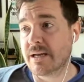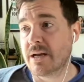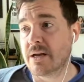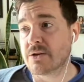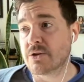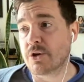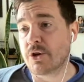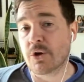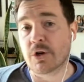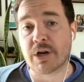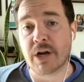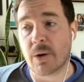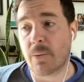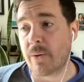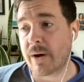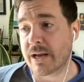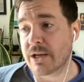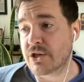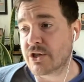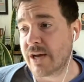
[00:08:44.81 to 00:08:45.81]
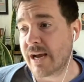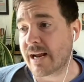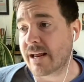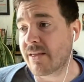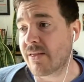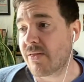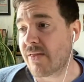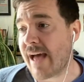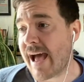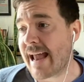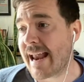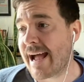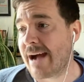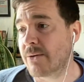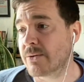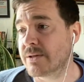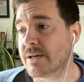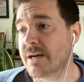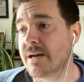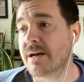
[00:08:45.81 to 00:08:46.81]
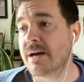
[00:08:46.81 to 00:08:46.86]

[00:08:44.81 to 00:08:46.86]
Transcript: So you're going to want to check that out.